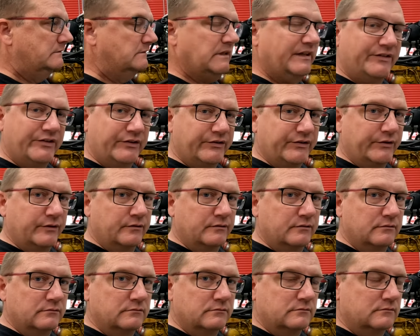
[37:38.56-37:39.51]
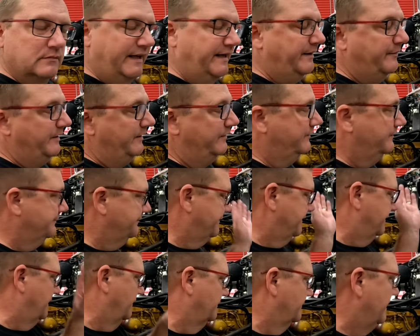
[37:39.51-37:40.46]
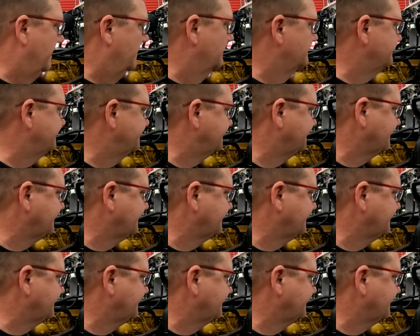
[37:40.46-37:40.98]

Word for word: Unless there's a, anyways, doesn't matter.